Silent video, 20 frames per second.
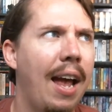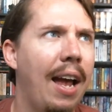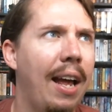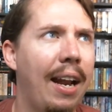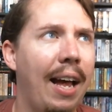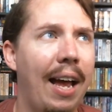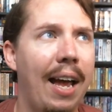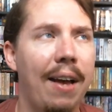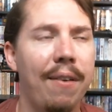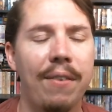
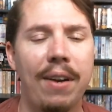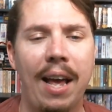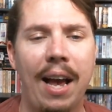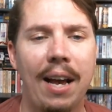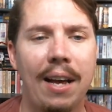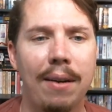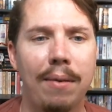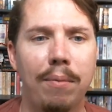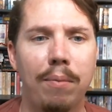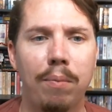and I haven't
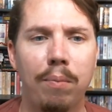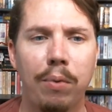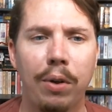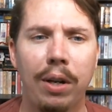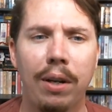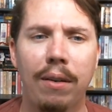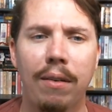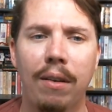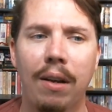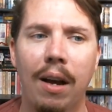had
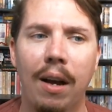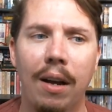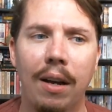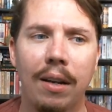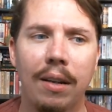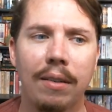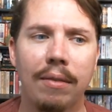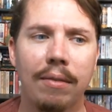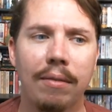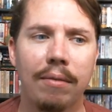
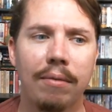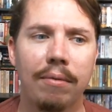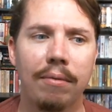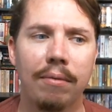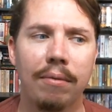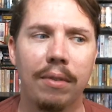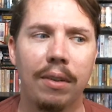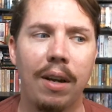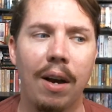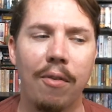uh,
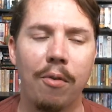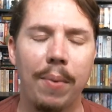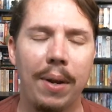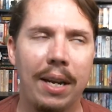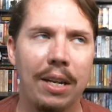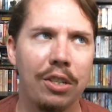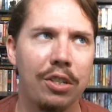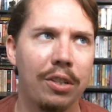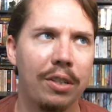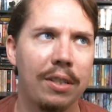
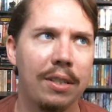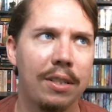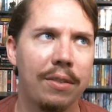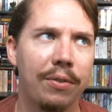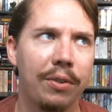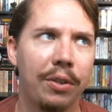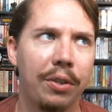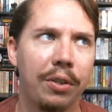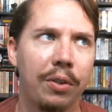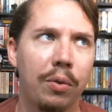government insurance
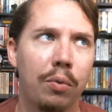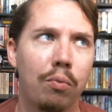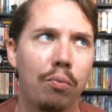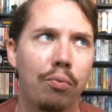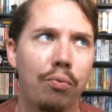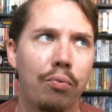for